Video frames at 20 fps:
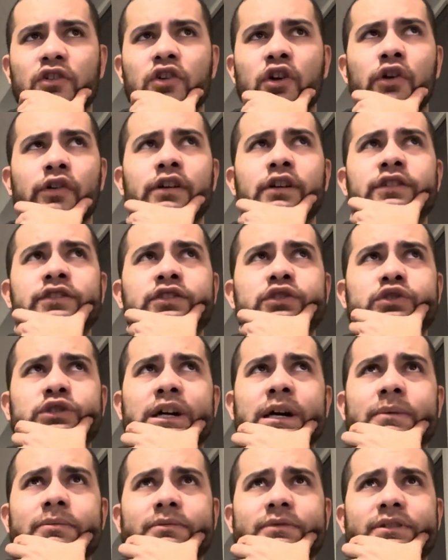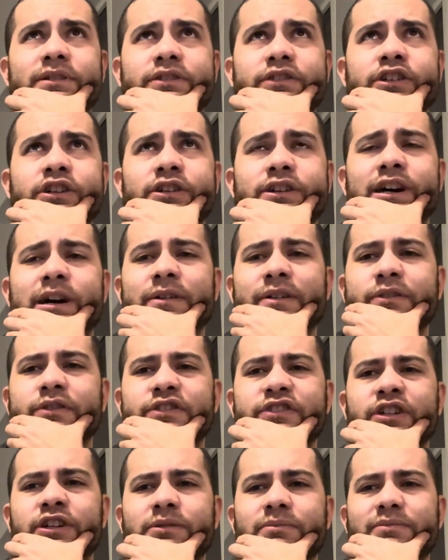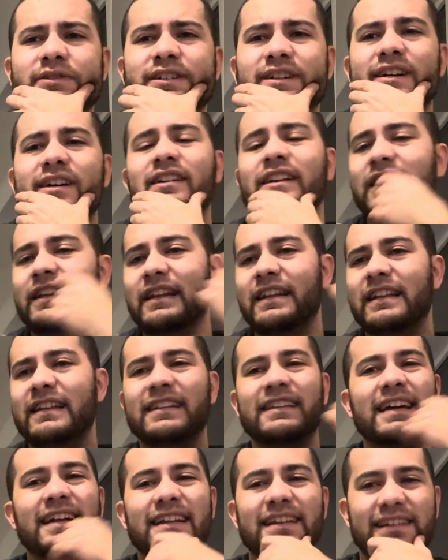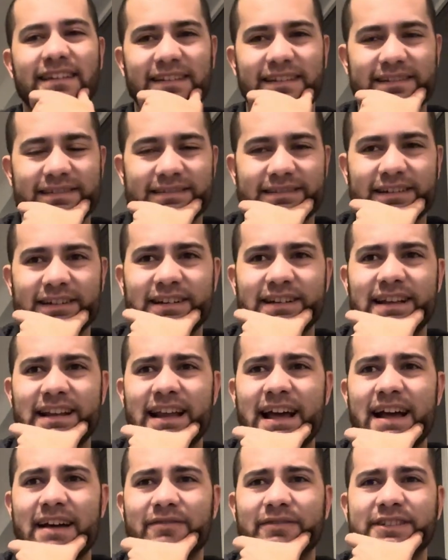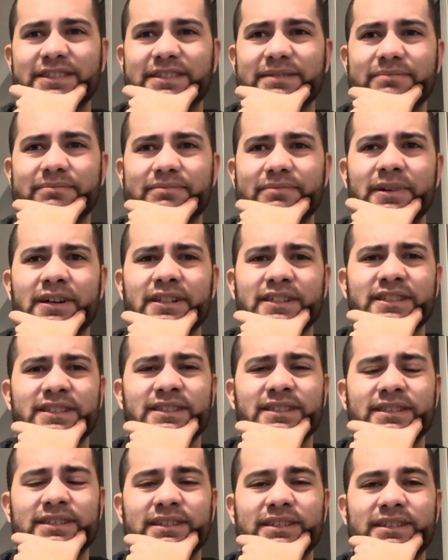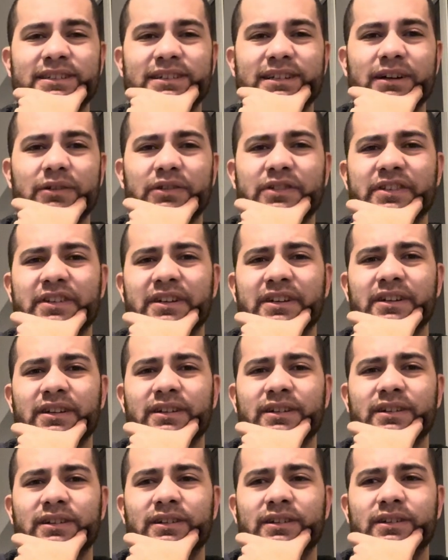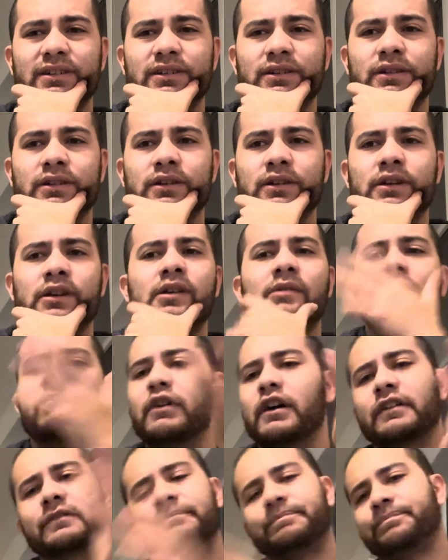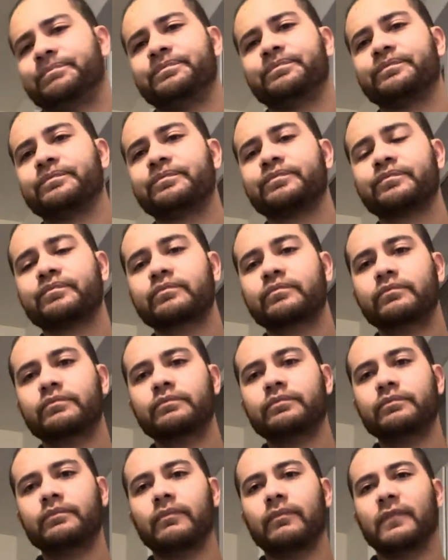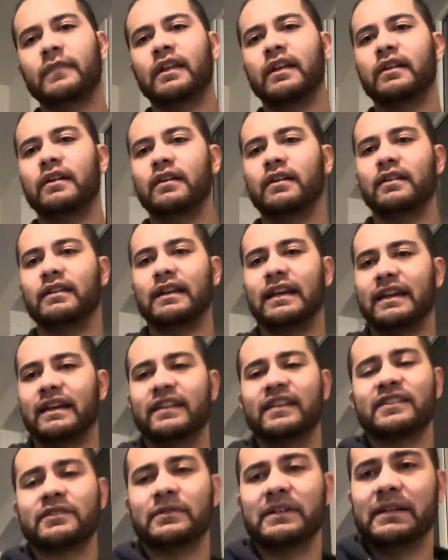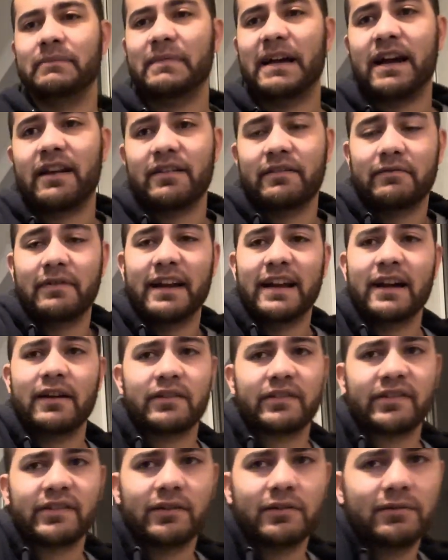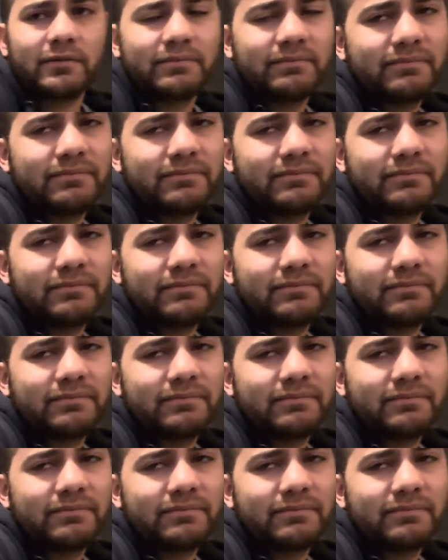Curry also dropped the album, was dope, but other than that, it wasn't much, I would say. But it doesn't really matter right now. So